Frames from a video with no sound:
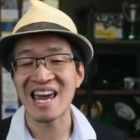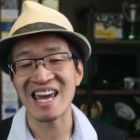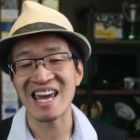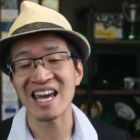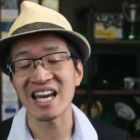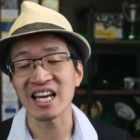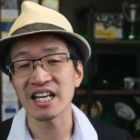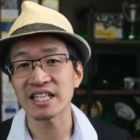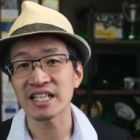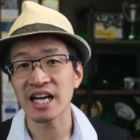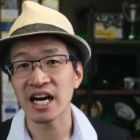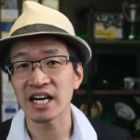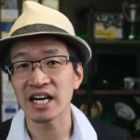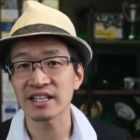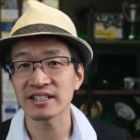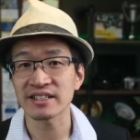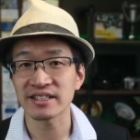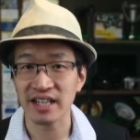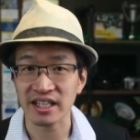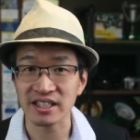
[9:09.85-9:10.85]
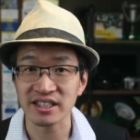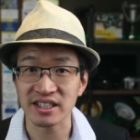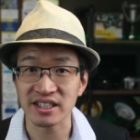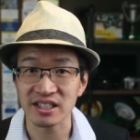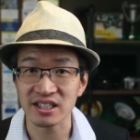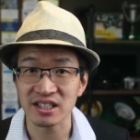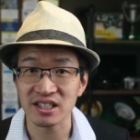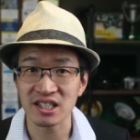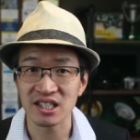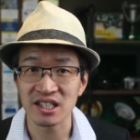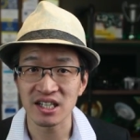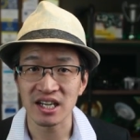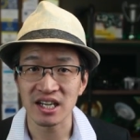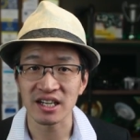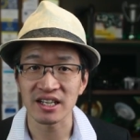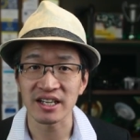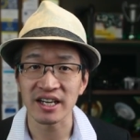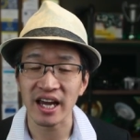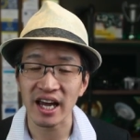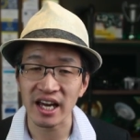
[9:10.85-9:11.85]
anti sexist
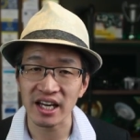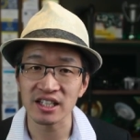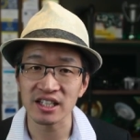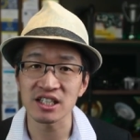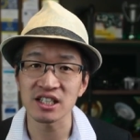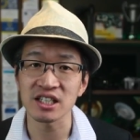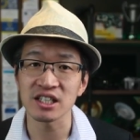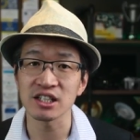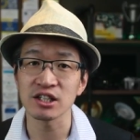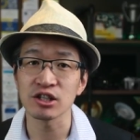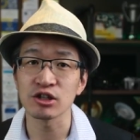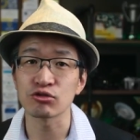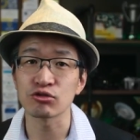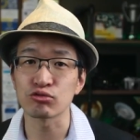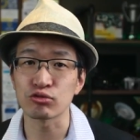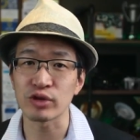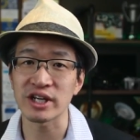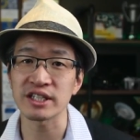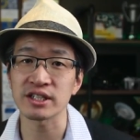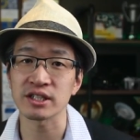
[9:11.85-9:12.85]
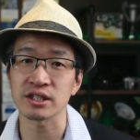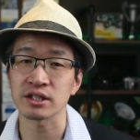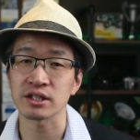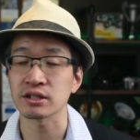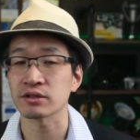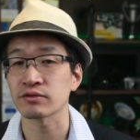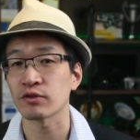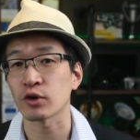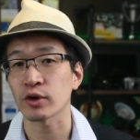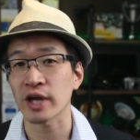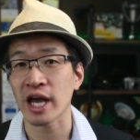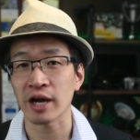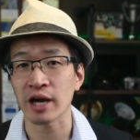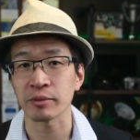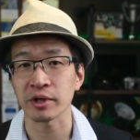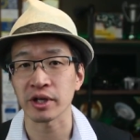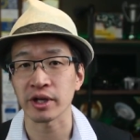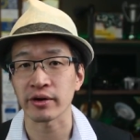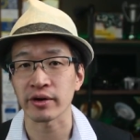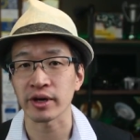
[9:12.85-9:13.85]
and anti racist
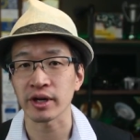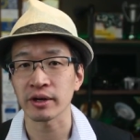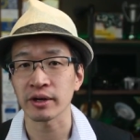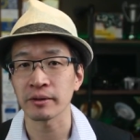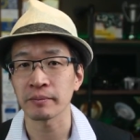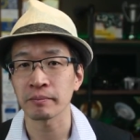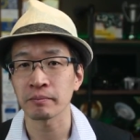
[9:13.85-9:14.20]
vocabulary.